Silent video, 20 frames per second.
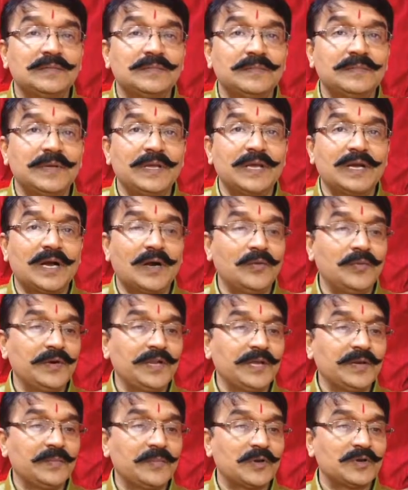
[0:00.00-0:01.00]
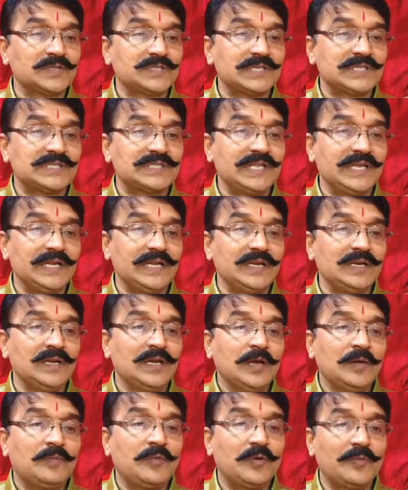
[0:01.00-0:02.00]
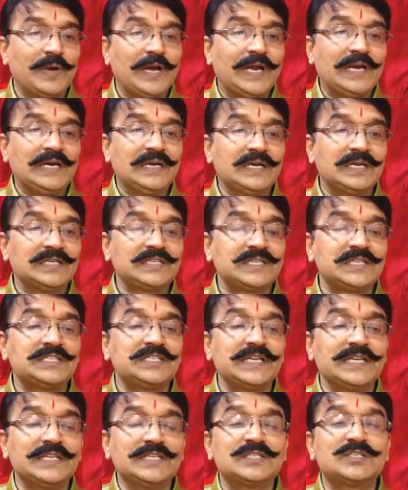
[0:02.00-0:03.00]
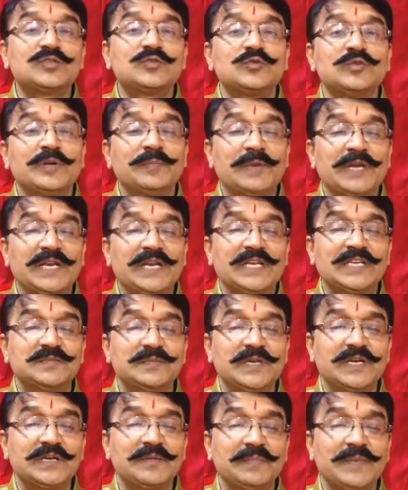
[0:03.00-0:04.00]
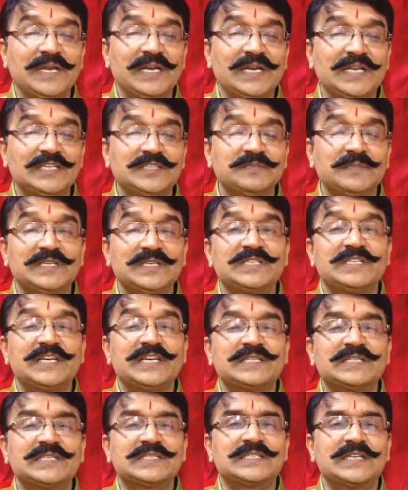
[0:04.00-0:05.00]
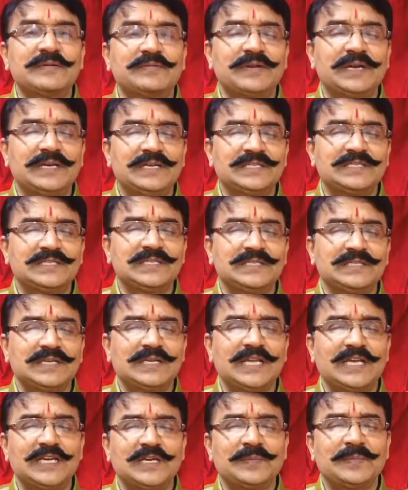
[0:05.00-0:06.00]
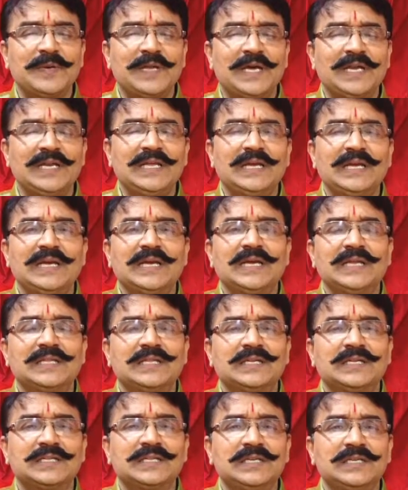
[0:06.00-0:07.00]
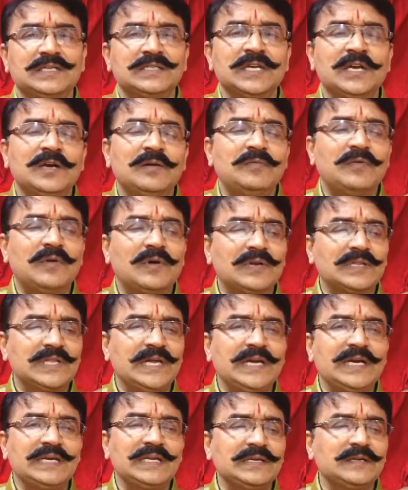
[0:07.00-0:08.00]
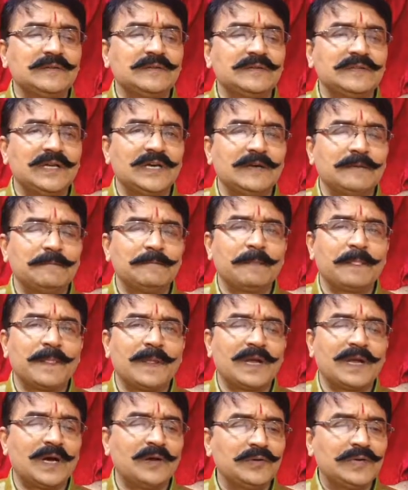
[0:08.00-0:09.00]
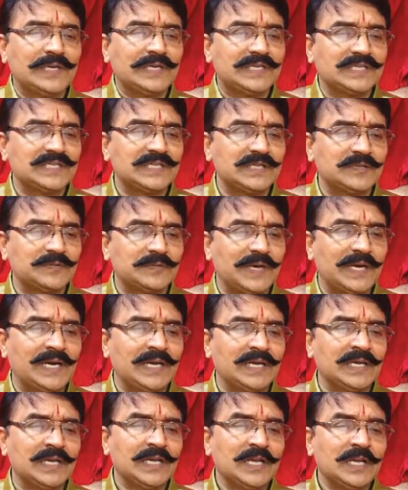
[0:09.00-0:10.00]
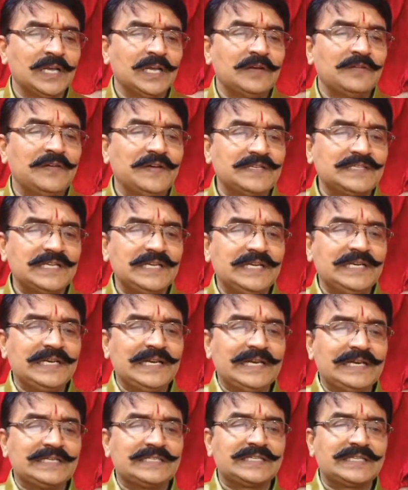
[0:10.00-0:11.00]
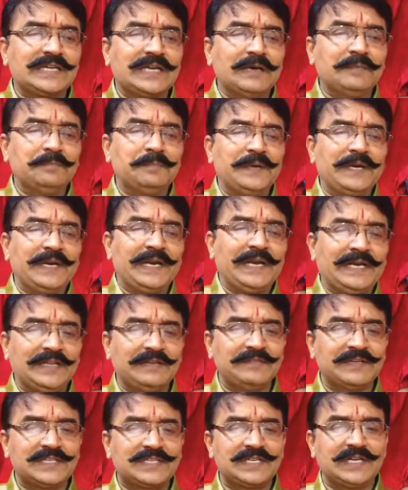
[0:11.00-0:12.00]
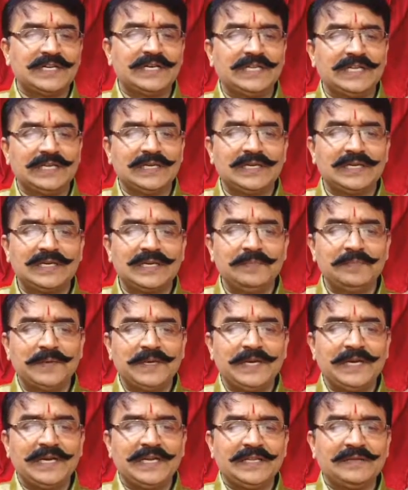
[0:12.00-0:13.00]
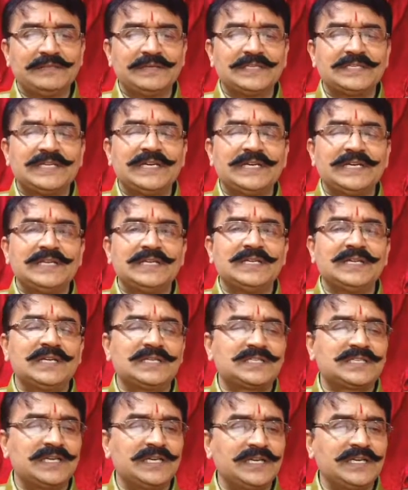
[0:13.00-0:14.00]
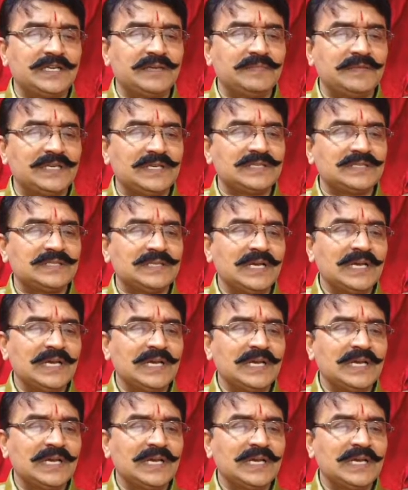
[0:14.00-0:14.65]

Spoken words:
accounting process. Then provide assistance to the management. Management takes several decisions like planning and other things. For that, the accounting is required. Facilitates comparative study. Comparative study means